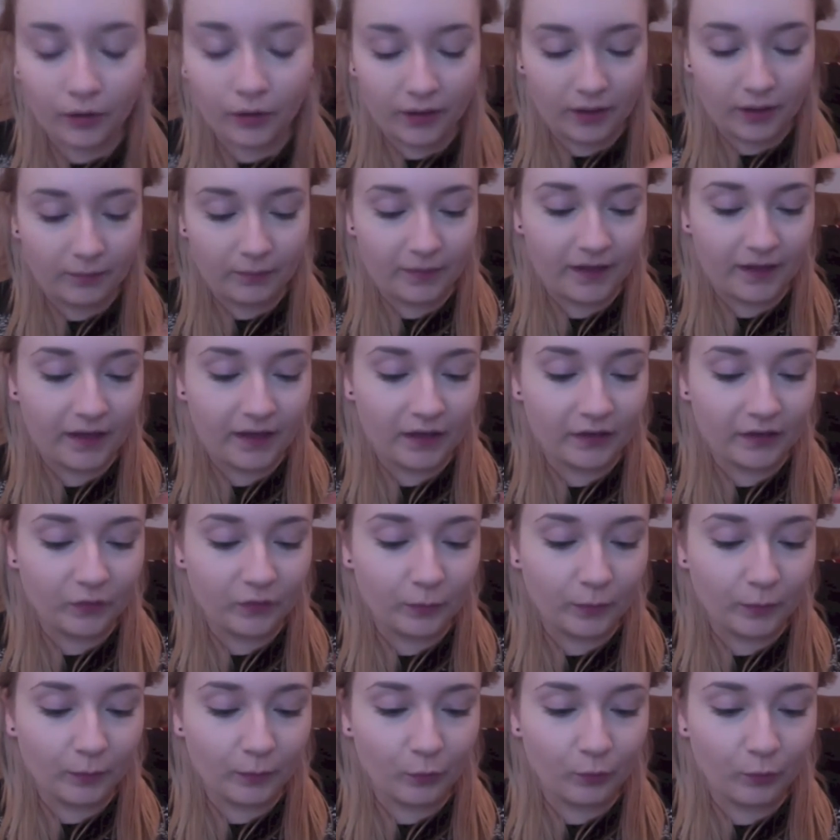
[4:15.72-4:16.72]
and be a little
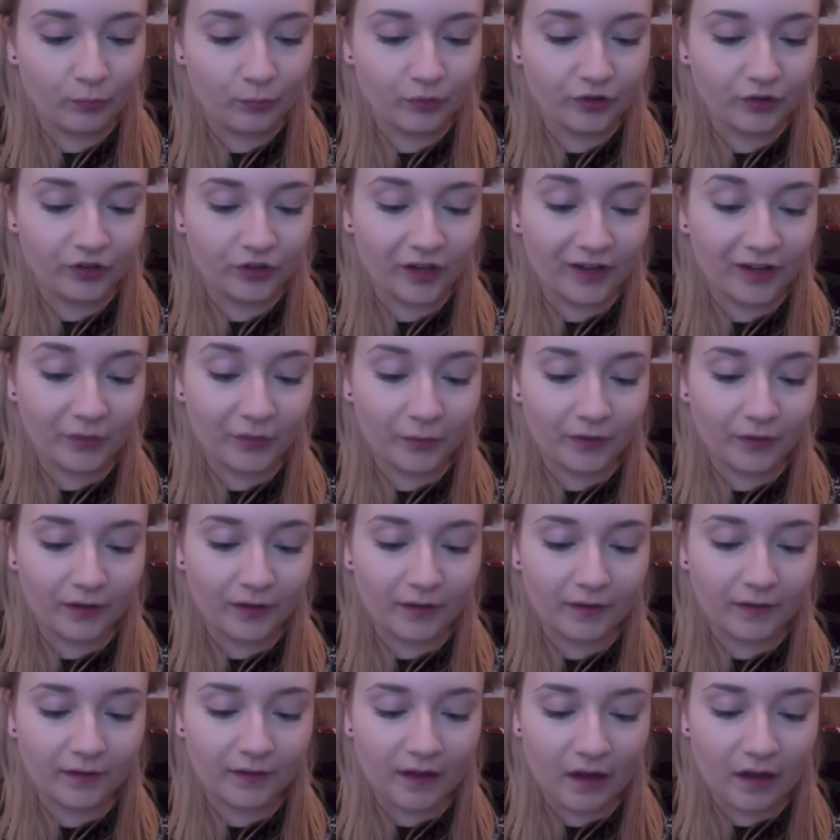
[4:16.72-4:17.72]
bit more precise with the
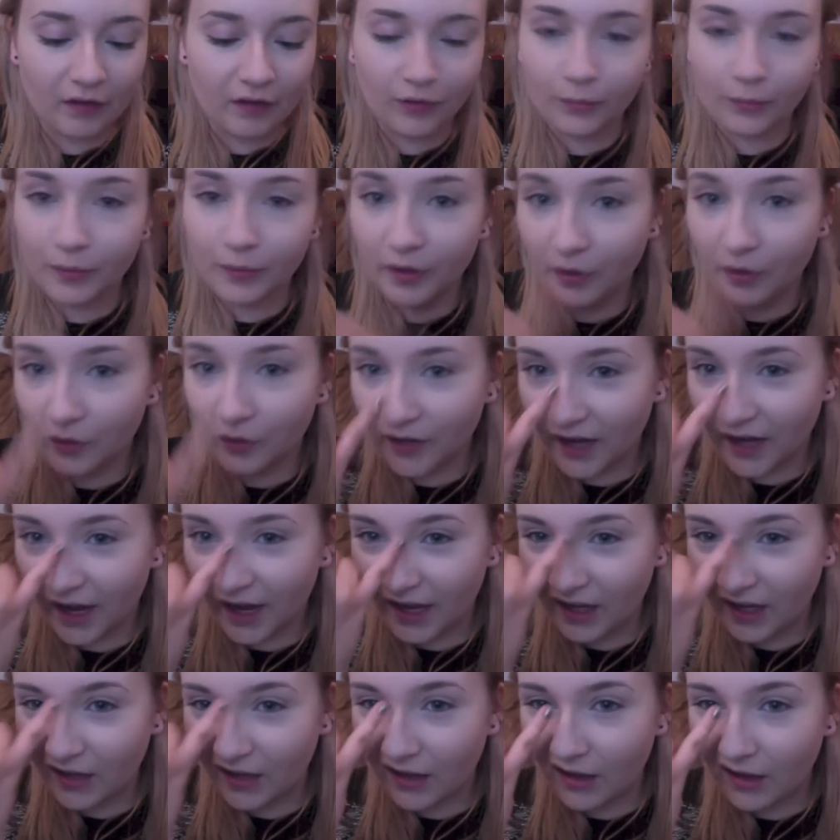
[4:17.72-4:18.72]
concealer and put it on
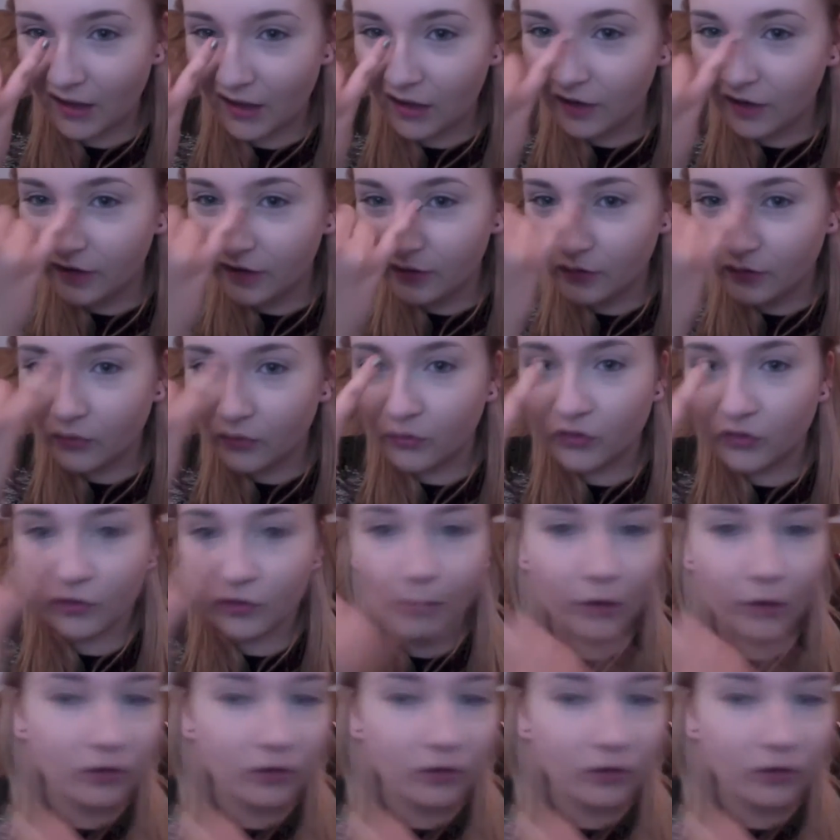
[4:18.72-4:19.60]
any sort of spots